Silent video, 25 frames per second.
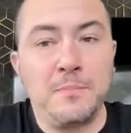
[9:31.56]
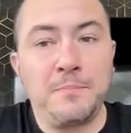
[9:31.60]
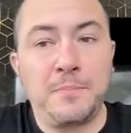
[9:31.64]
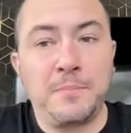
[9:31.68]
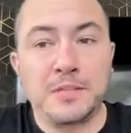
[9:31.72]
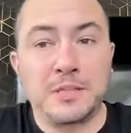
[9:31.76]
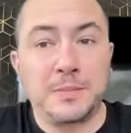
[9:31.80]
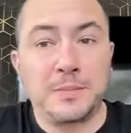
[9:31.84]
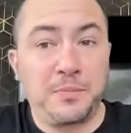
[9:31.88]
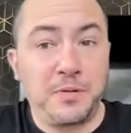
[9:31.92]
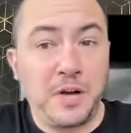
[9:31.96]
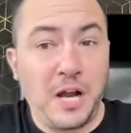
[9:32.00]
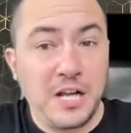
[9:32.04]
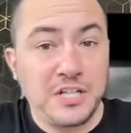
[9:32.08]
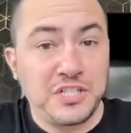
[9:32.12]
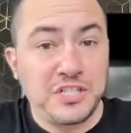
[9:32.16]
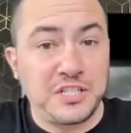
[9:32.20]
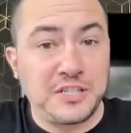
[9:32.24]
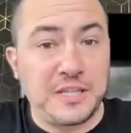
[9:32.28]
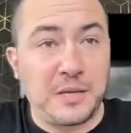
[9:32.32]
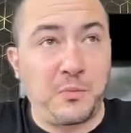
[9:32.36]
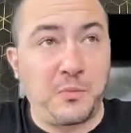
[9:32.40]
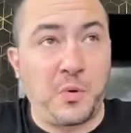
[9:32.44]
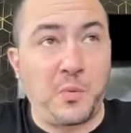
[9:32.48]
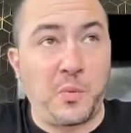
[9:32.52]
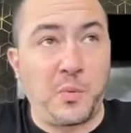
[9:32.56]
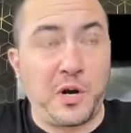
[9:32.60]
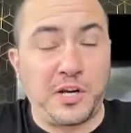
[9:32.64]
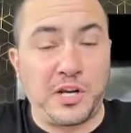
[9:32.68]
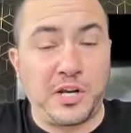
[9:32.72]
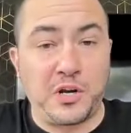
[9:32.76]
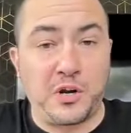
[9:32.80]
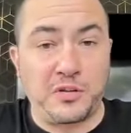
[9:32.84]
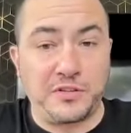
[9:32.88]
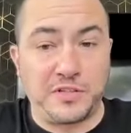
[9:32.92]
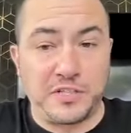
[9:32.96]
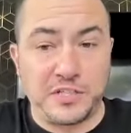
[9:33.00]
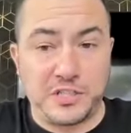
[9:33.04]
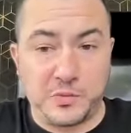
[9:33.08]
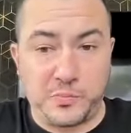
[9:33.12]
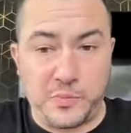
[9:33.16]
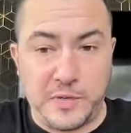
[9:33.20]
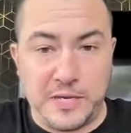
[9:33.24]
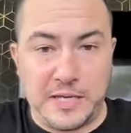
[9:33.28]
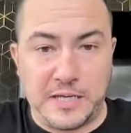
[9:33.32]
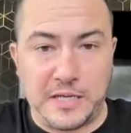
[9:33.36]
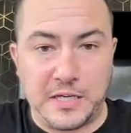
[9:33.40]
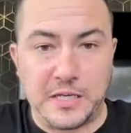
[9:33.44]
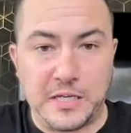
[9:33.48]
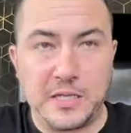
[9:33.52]
But the project that we're working on this
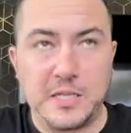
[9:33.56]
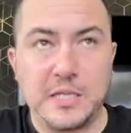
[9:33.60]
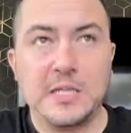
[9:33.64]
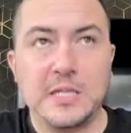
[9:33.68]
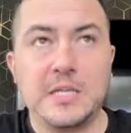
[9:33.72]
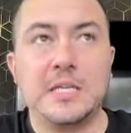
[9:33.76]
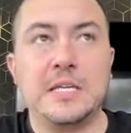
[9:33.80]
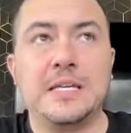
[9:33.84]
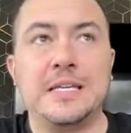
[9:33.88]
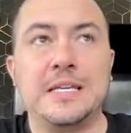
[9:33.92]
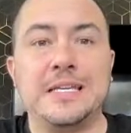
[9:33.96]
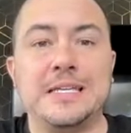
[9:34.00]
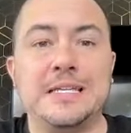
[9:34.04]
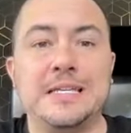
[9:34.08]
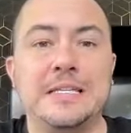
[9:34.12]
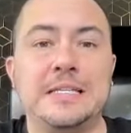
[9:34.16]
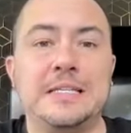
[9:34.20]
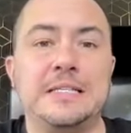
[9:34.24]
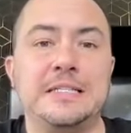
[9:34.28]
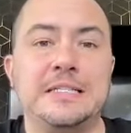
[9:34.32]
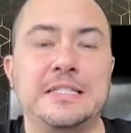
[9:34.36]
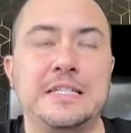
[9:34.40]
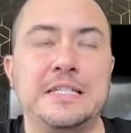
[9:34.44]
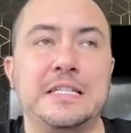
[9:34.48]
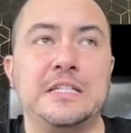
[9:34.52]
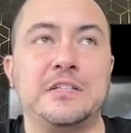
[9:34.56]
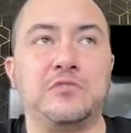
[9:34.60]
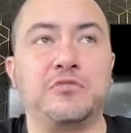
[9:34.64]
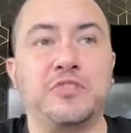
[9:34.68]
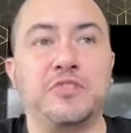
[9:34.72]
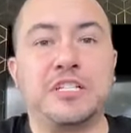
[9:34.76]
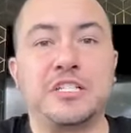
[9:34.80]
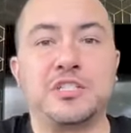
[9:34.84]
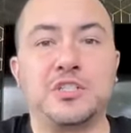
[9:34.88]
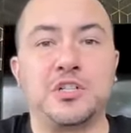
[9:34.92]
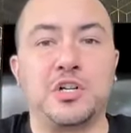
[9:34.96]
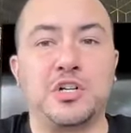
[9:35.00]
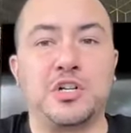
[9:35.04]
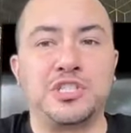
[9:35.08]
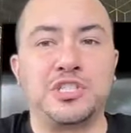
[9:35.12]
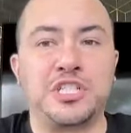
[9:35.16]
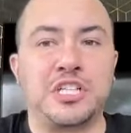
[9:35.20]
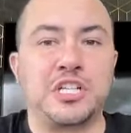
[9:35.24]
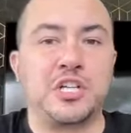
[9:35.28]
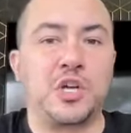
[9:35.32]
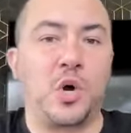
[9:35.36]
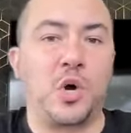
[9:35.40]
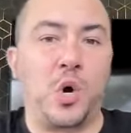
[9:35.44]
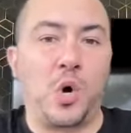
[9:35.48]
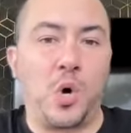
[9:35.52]
week is in
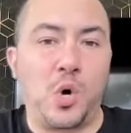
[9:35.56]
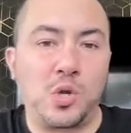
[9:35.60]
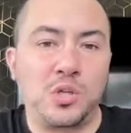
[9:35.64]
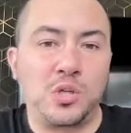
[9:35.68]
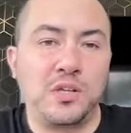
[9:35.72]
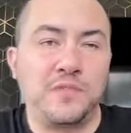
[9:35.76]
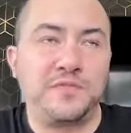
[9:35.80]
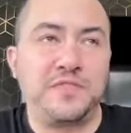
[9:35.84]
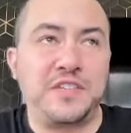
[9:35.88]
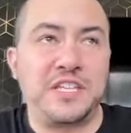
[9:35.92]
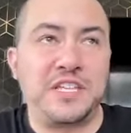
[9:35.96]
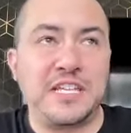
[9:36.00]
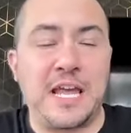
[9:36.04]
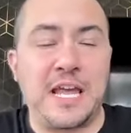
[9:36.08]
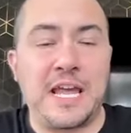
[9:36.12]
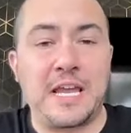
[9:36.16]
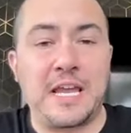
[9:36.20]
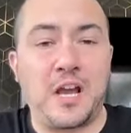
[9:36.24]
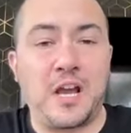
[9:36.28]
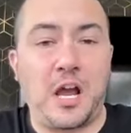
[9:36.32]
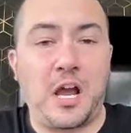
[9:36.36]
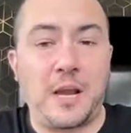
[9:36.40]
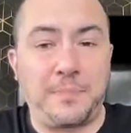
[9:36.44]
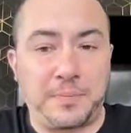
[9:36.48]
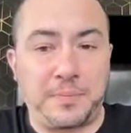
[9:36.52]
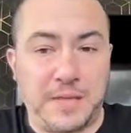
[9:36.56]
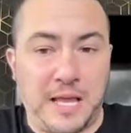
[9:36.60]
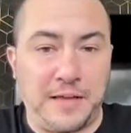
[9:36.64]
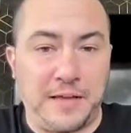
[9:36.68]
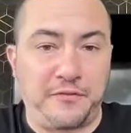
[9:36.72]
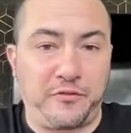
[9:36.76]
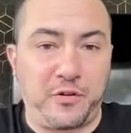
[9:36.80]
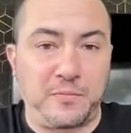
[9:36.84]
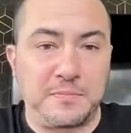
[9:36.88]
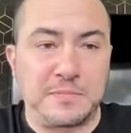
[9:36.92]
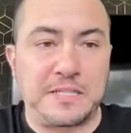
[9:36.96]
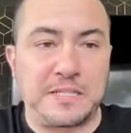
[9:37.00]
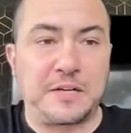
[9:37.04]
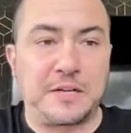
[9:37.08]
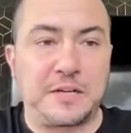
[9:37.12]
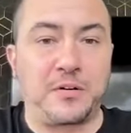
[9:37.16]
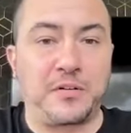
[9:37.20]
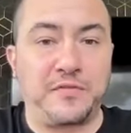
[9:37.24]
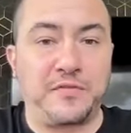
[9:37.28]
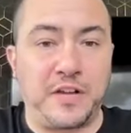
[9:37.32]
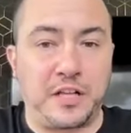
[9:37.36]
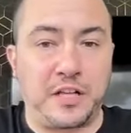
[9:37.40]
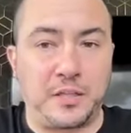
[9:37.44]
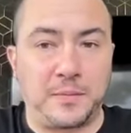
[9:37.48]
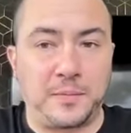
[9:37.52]
researching all of the AI platforms that are
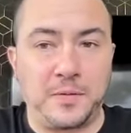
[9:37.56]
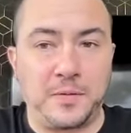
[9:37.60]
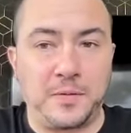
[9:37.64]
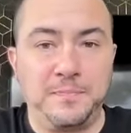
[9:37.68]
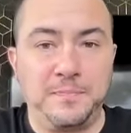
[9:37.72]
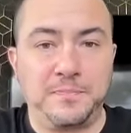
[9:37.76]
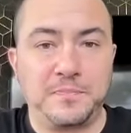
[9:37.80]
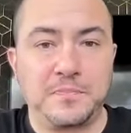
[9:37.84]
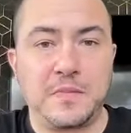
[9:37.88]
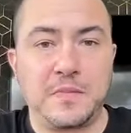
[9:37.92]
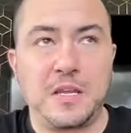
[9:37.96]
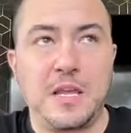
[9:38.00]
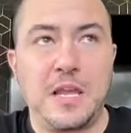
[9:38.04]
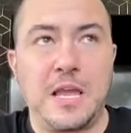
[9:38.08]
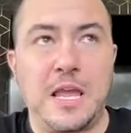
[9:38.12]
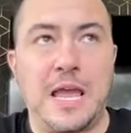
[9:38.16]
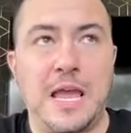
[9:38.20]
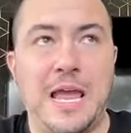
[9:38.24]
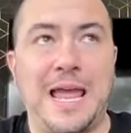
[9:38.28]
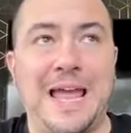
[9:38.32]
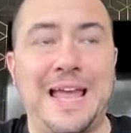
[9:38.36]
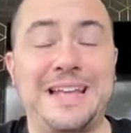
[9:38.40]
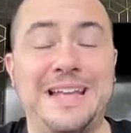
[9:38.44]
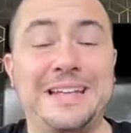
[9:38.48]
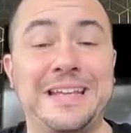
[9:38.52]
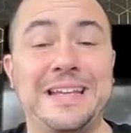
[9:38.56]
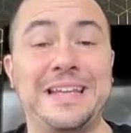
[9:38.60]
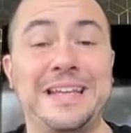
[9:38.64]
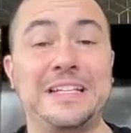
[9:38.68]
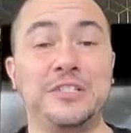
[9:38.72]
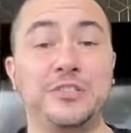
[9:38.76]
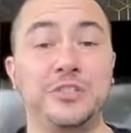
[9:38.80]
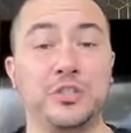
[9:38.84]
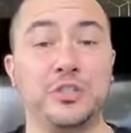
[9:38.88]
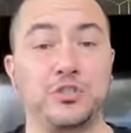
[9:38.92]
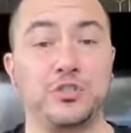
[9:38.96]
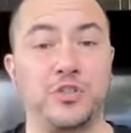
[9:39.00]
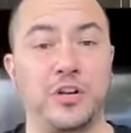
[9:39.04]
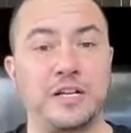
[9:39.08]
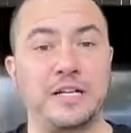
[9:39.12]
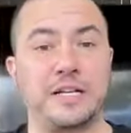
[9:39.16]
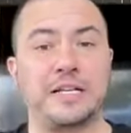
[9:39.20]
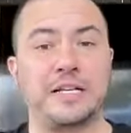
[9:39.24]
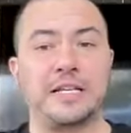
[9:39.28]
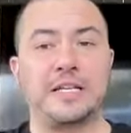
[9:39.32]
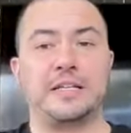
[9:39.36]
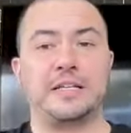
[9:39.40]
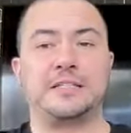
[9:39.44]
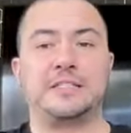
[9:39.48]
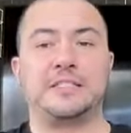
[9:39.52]
available and
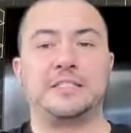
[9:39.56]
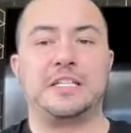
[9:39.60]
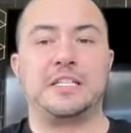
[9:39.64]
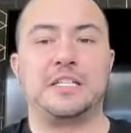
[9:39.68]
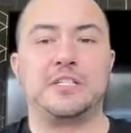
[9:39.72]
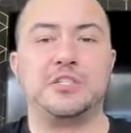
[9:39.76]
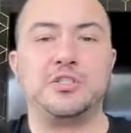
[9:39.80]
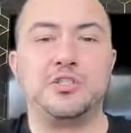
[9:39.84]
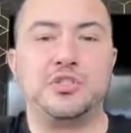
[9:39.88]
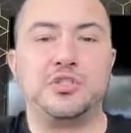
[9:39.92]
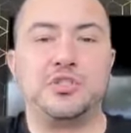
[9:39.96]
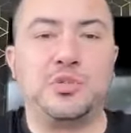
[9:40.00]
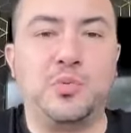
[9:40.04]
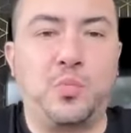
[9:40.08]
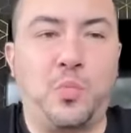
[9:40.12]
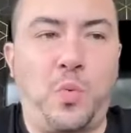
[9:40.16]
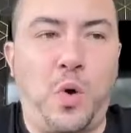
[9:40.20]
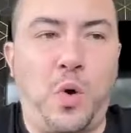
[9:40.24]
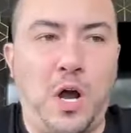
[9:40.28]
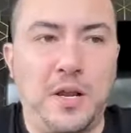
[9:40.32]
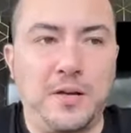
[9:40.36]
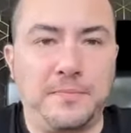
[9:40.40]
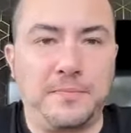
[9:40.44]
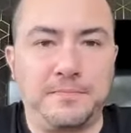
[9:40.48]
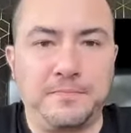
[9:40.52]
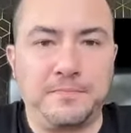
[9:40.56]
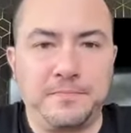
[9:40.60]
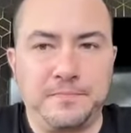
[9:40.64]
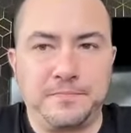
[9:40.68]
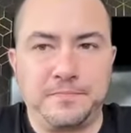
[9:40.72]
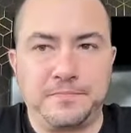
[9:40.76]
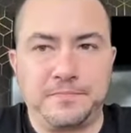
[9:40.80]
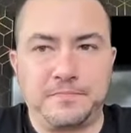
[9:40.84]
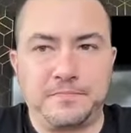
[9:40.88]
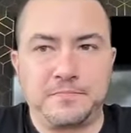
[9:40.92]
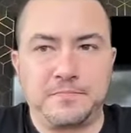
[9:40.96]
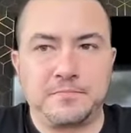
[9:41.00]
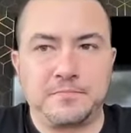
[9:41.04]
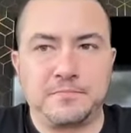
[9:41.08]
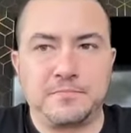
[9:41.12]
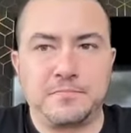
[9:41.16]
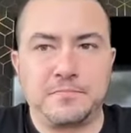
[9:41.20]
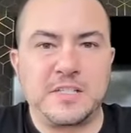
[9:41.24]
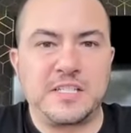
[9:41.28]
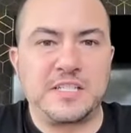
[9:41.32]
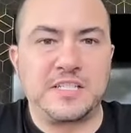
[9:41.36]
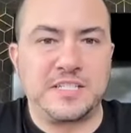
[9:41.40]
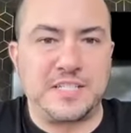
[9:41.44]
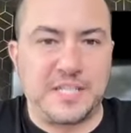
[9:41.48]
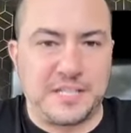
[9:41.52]
integrating it into one
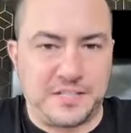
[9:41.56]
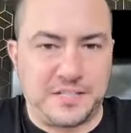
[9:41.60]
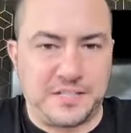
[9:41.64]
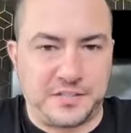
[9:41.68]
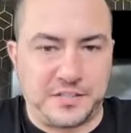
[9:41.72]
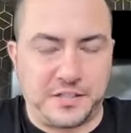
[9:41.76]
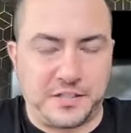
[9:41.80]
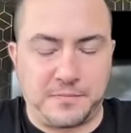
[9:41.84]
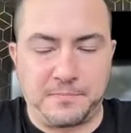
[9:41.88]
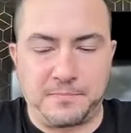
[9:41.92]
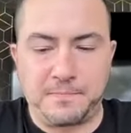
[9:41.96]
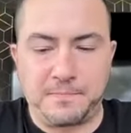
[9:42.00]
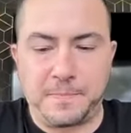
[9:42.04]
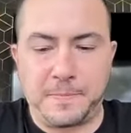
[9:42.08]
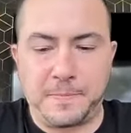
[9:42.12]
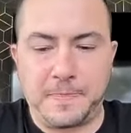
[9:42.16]
system.